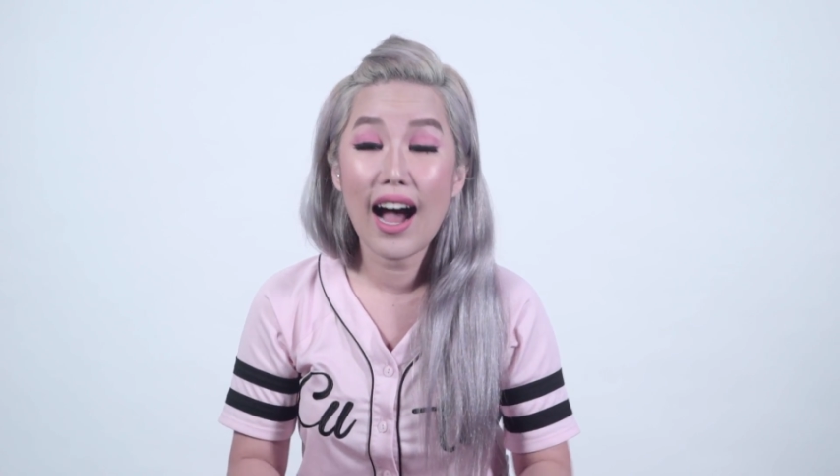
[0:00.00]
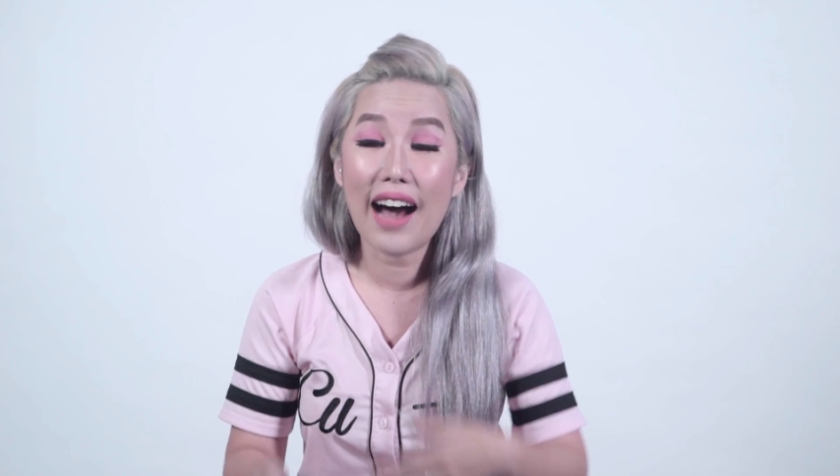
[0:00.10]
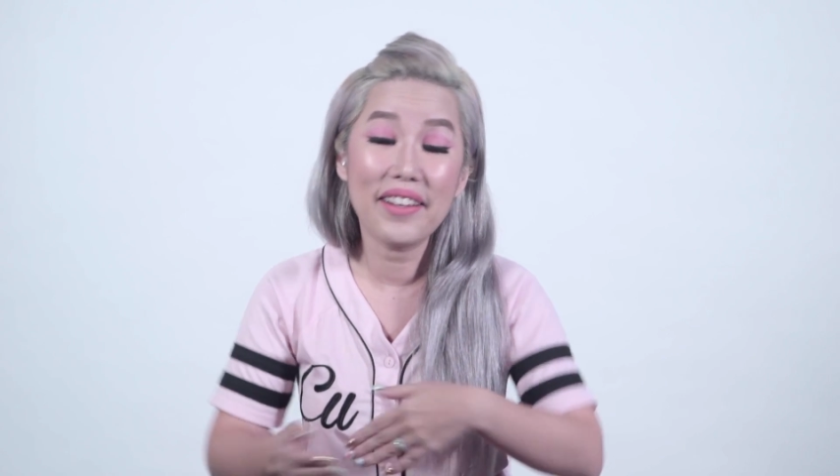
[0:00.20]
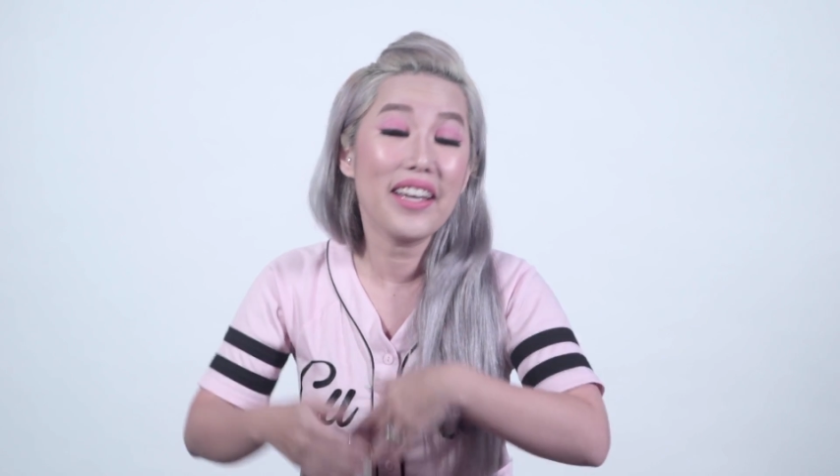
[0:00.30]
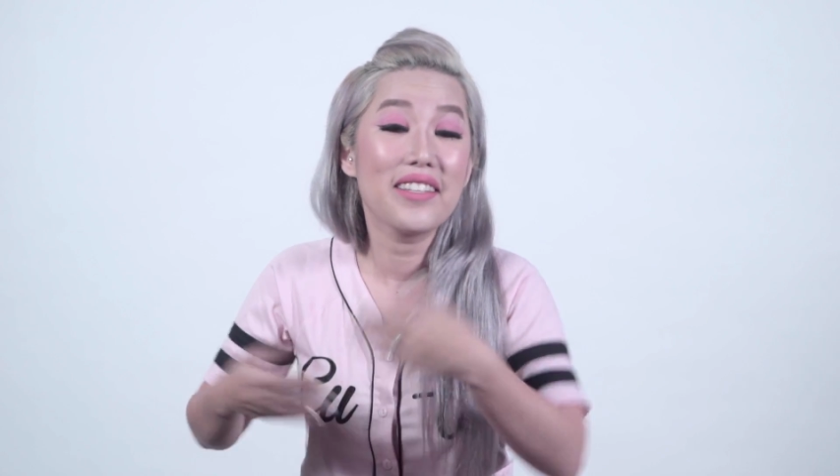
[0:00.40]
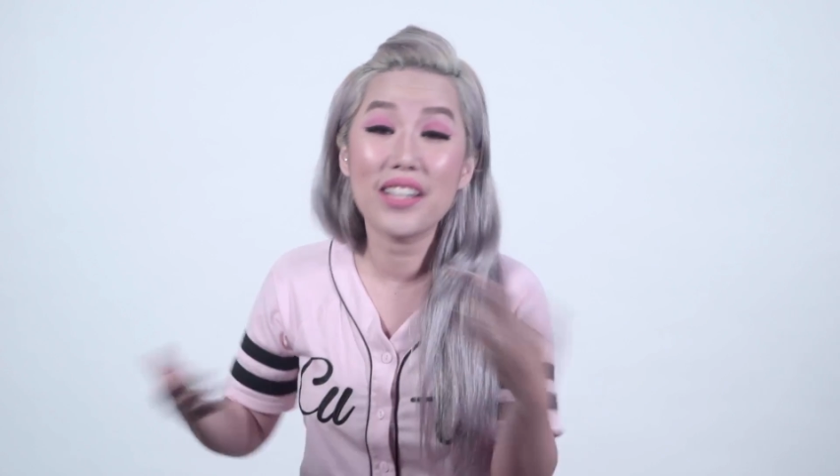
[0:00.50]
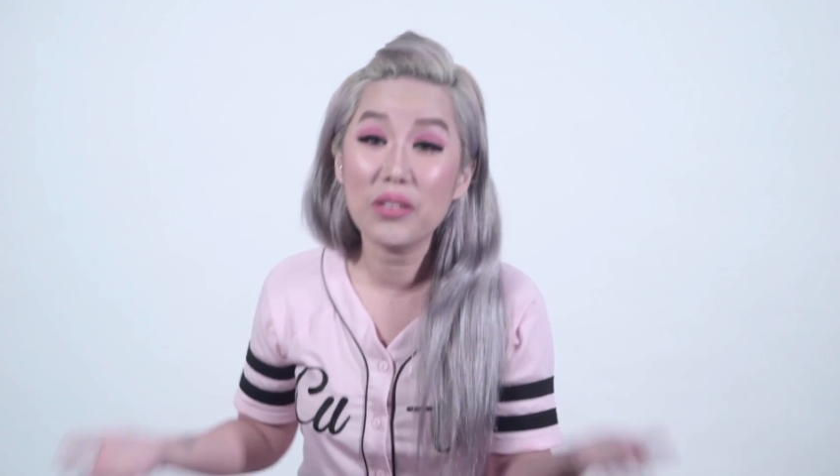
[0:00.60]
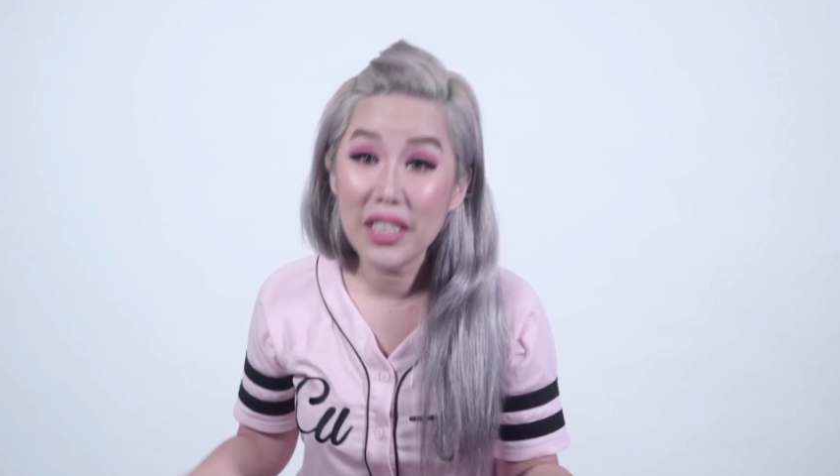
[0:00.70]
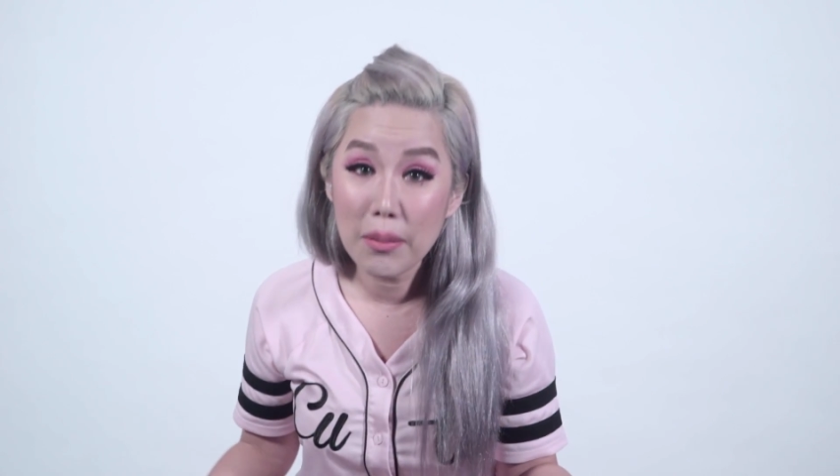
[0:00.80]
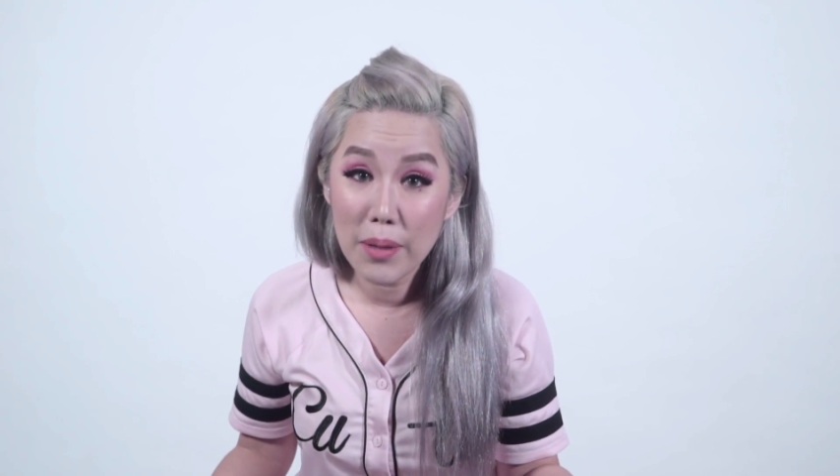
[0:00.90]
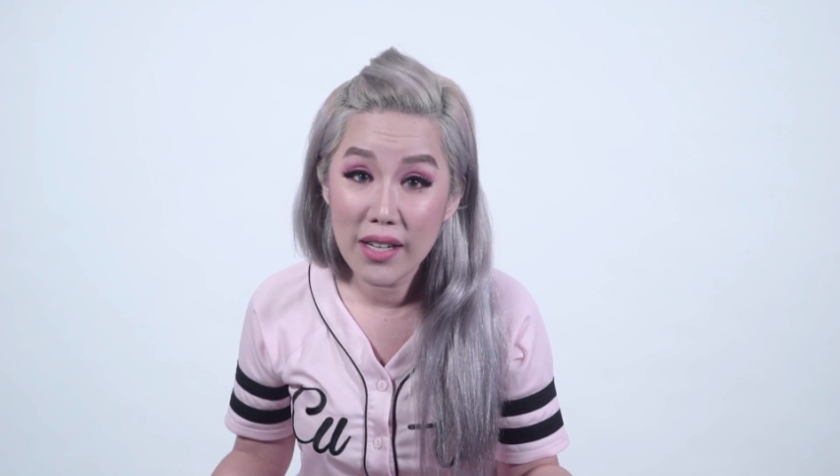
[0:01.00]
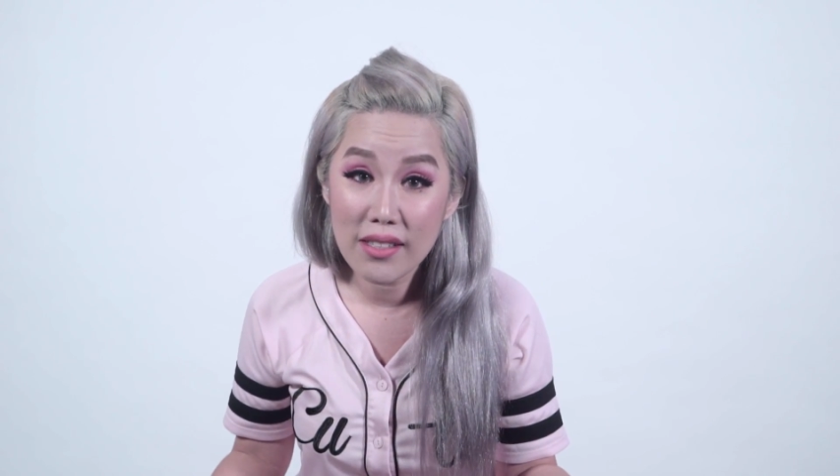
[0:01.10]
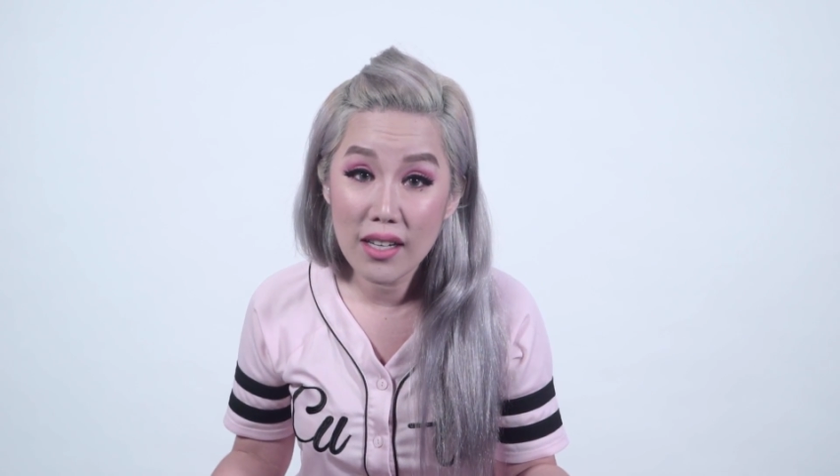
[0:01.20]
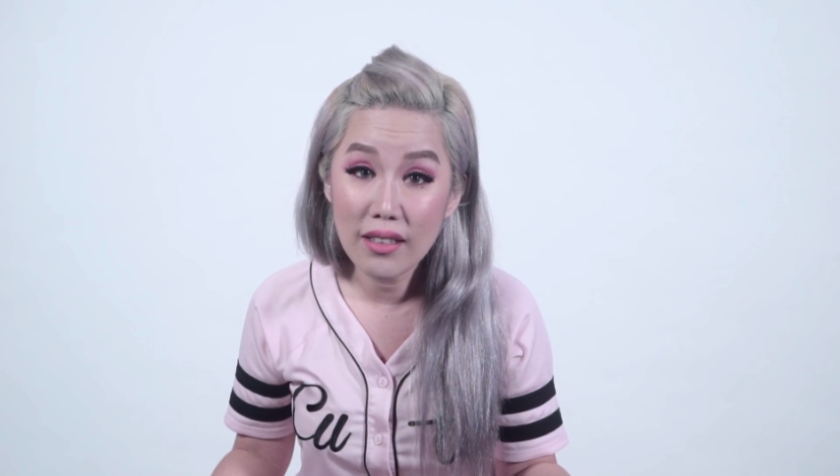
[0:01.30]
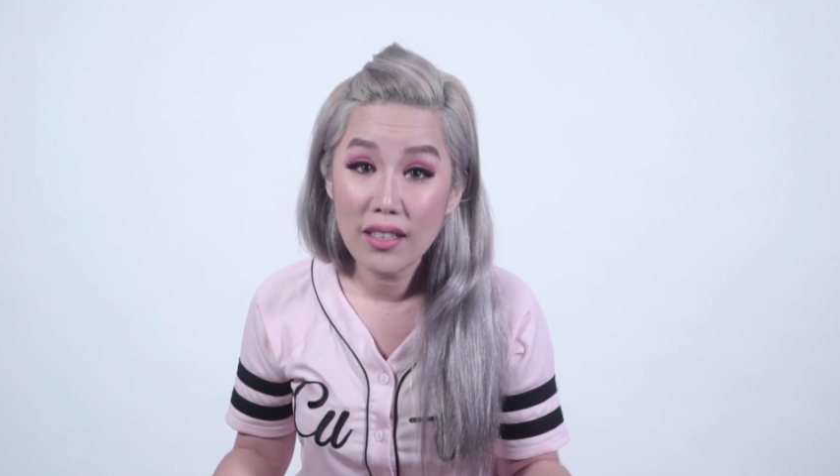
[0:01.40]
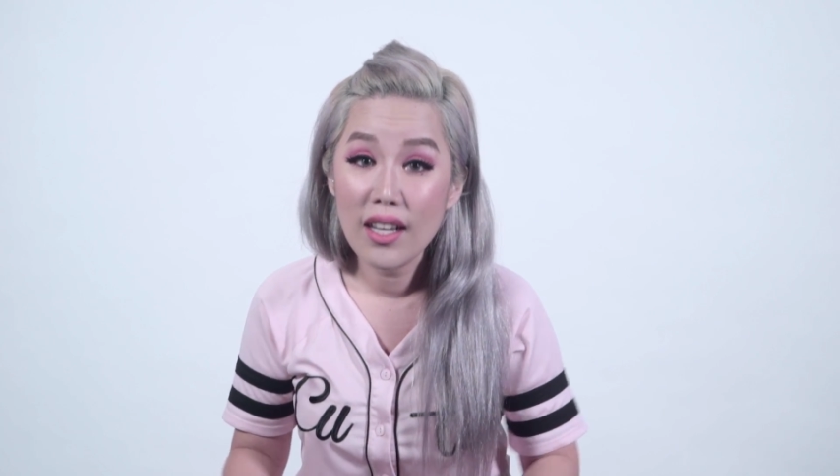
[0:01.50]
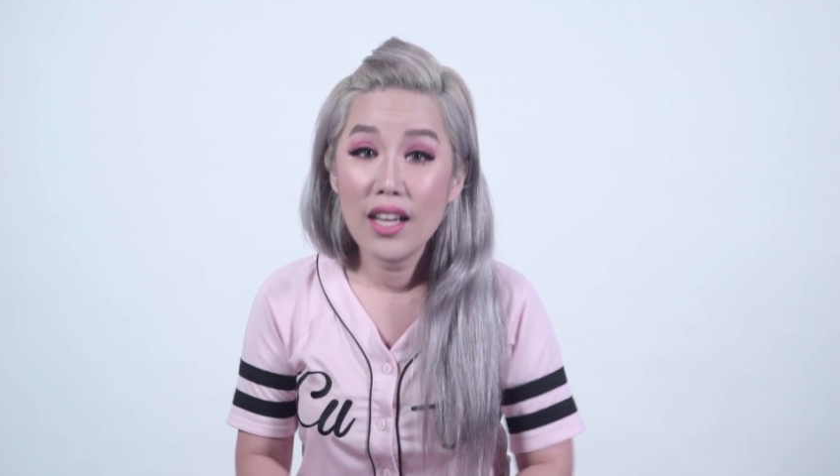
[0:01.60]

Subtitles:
Are they insulting the person?